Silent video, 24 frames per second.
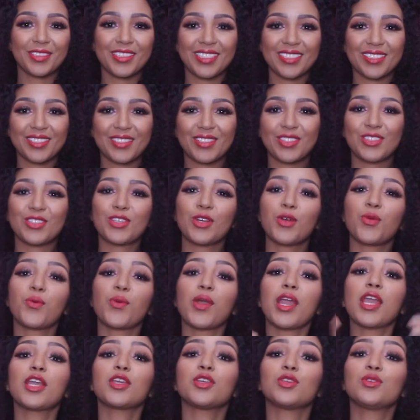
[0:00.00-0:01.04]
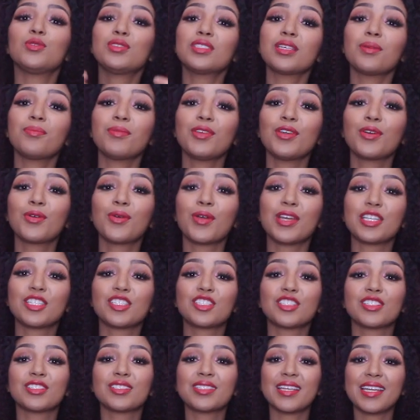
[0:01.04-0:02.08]
Things, the show where you send me your
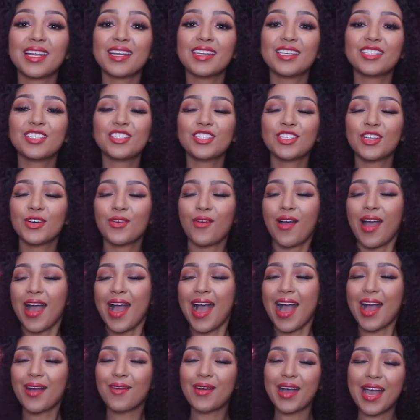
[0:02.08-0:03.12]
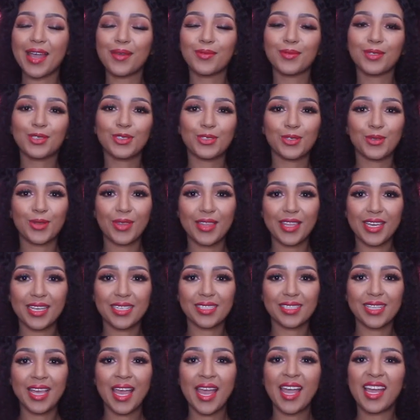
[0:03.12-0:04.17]
questions and I let you know how I would do
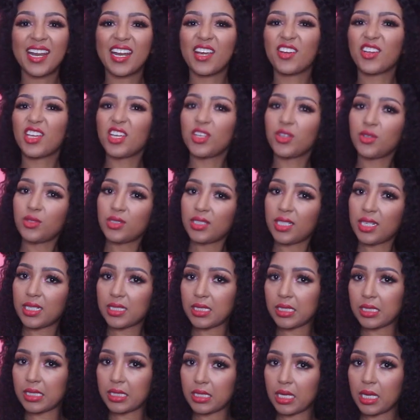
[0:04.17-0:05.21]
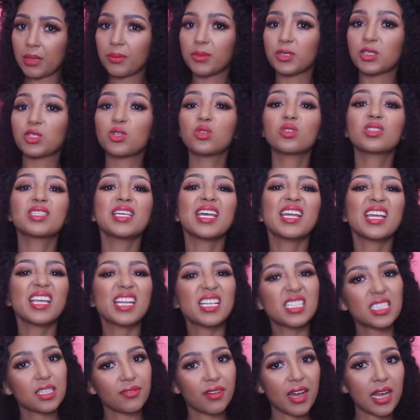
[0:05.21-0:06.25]
things. Now I can use it as entertainment or take it
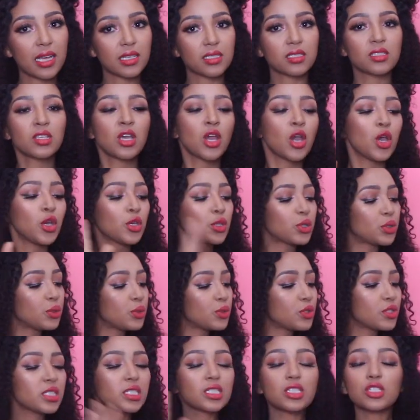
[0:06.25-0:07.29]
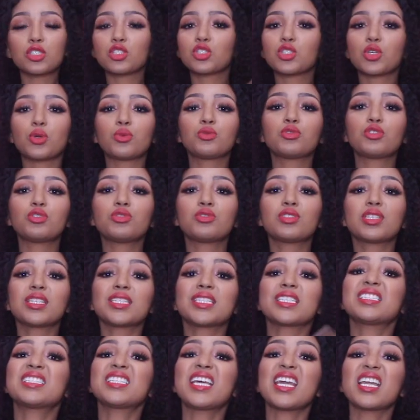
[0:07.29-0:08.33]
as advice. Use it, don't use
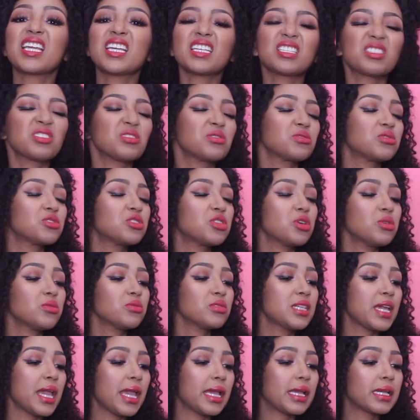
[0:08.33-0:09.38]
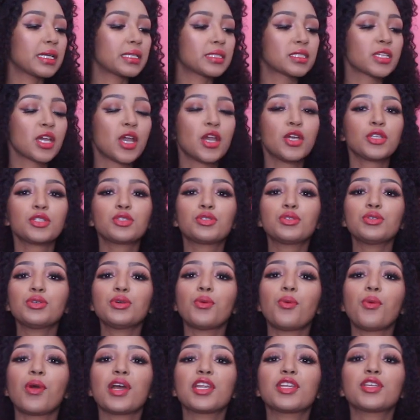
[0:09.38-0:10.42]
it, take it, don't take it.
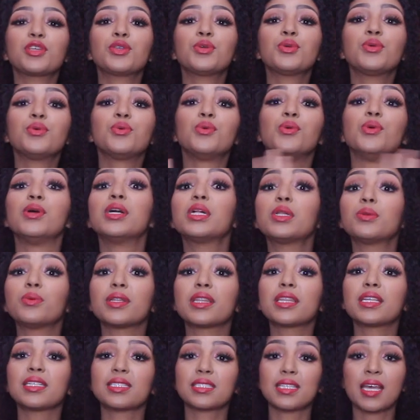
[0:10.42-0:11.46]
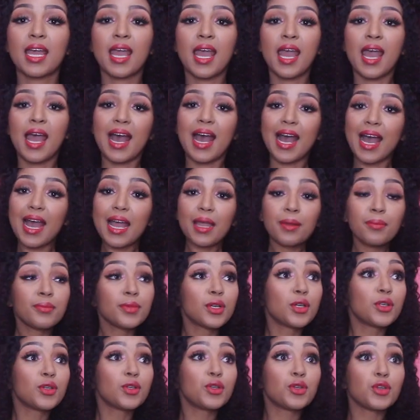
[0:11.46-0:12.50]
Do what you will with it.
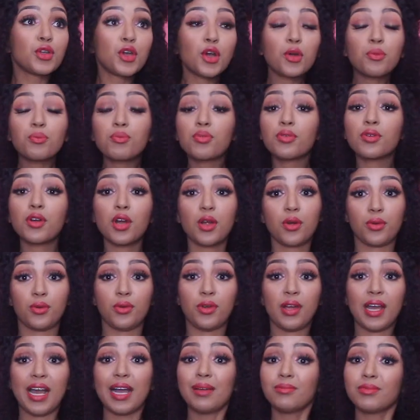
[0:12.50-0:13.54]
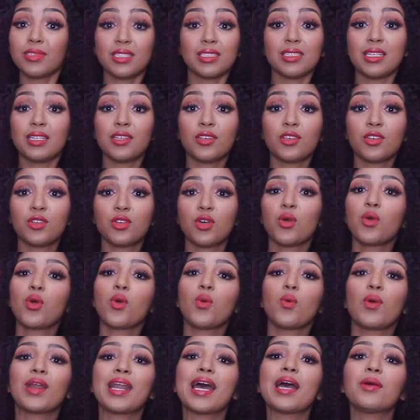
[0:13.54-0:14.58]
I'm no pro. I'm just letting you know
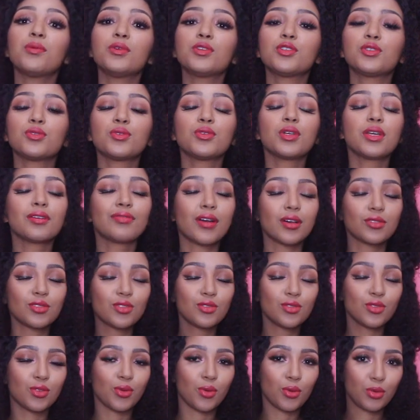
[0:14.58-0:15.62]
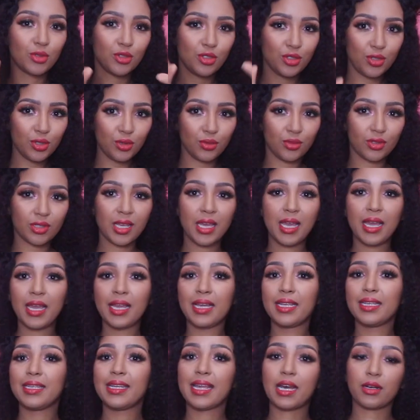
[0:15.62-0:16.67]
what I would do if I was in your shoes.
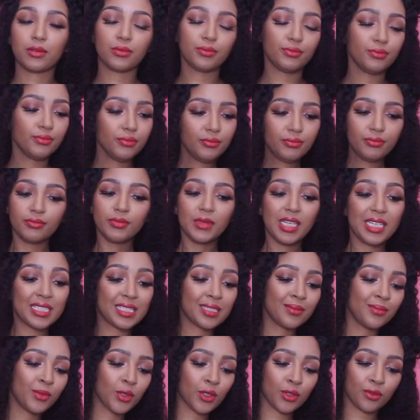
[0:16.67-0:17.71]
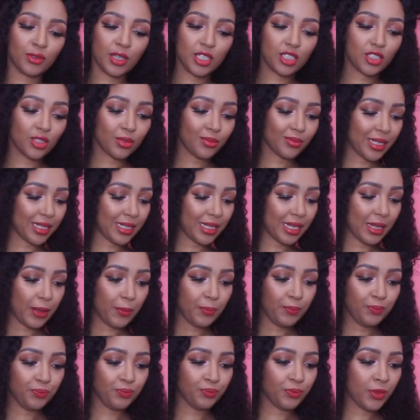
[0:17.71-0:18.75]
Now, it's a motivation Monday.
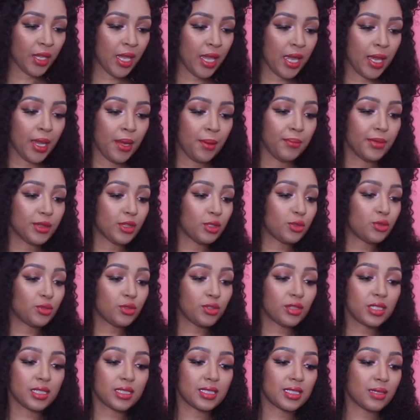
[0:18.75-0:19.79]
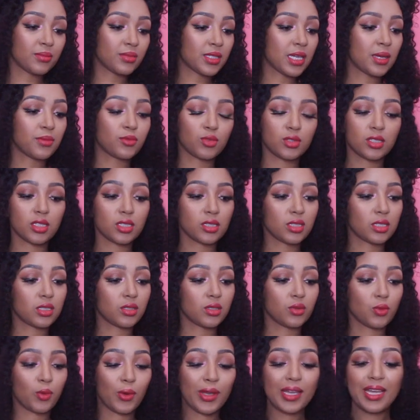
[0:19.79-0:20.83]
But the truth is sometimes we just
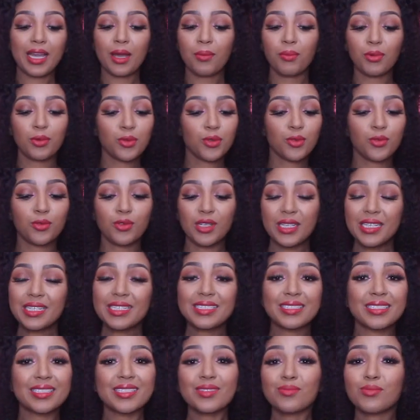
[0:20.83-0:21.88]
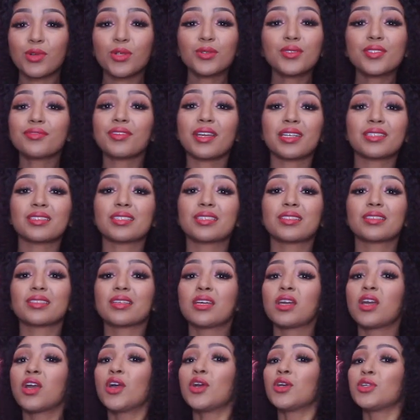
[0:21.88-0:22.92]
wake up and we're really demotivated.
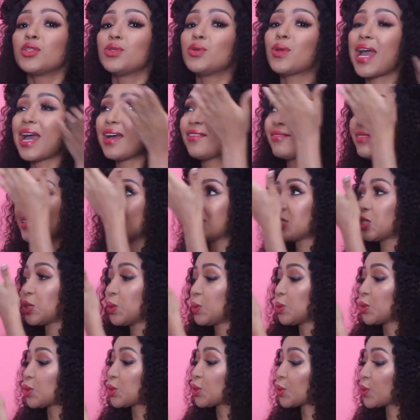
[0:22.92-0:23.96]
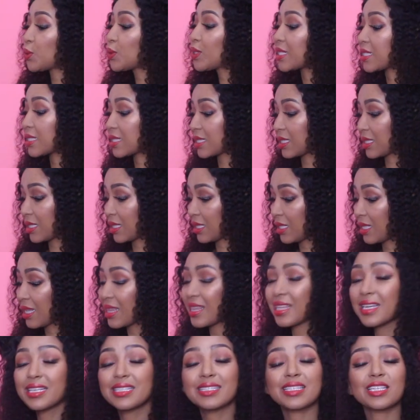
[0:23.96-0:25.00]
You have a to-do list
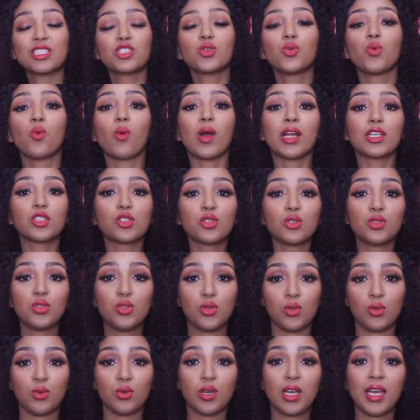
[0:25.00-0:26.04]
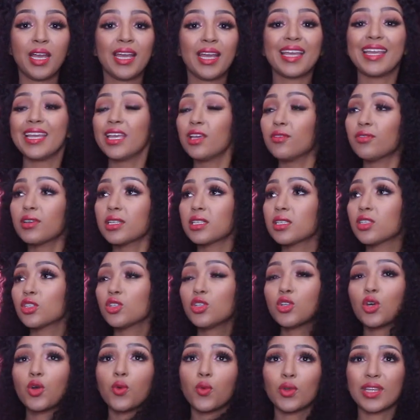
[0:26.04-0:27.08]
things that you want to do. Even,
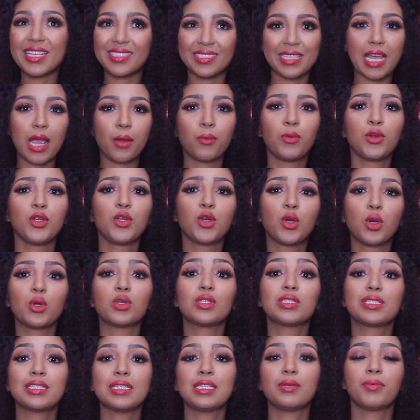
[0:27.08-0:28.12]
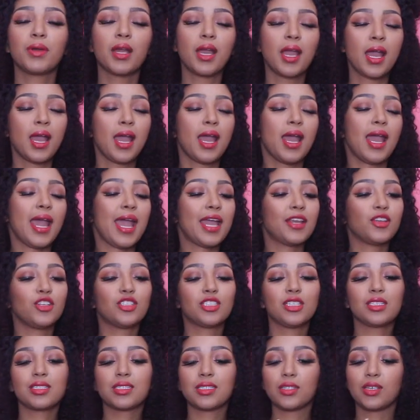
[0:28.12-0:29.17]
you know, that time when you go to sleep and
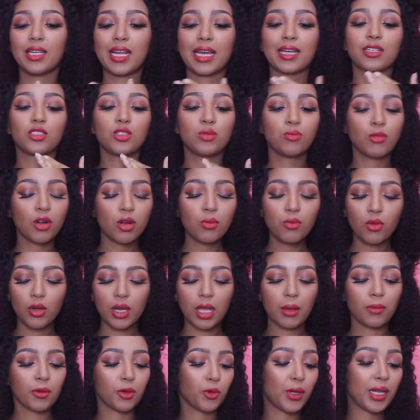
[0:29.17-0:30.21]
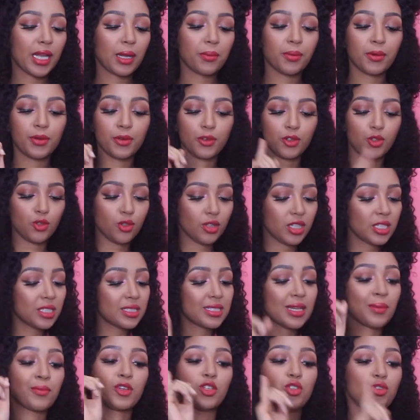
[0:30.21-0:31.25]
you're just, you're like, tomorrow morning I'm gonna wake up, I'm gonna do
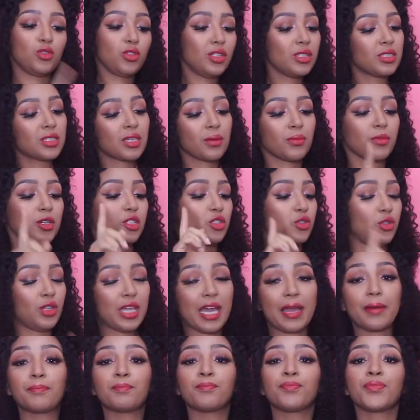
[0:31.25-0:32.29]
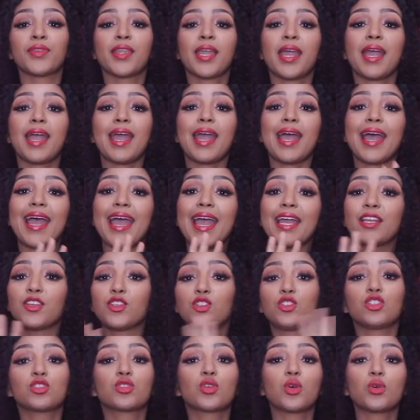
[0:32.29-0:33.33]
this, I'm gonna do this, I'm gonna do that. And
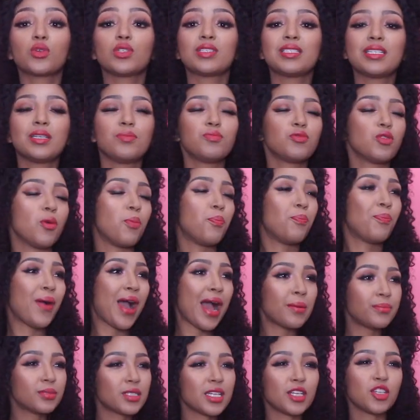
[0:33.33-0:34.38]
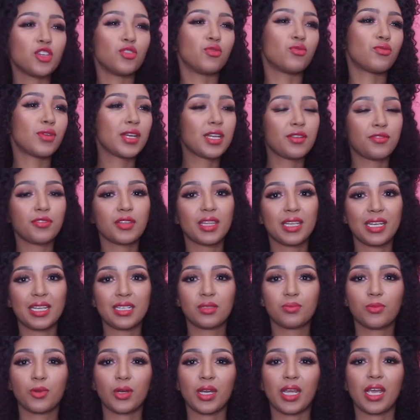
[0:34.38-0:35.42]
you just go to sleep, you're pumped and you're ready for the
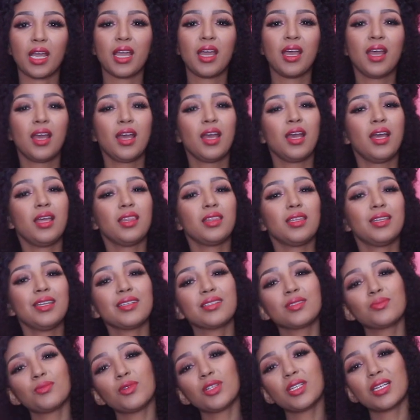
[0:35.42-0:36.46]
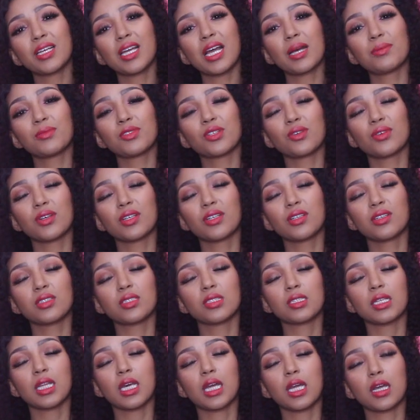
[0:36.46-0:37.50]
next morning. The next morning comes around and
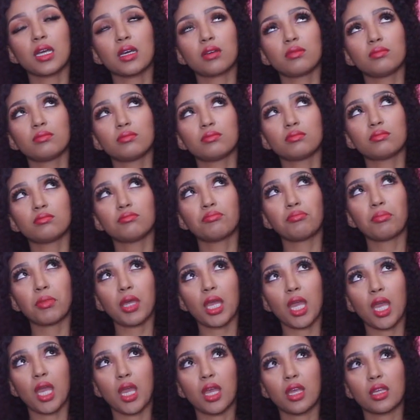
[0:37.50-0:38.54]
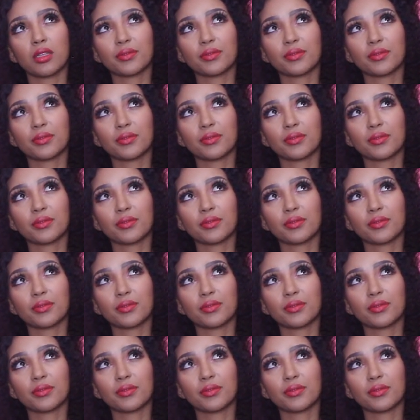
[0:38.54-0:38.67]
you're just like, meh.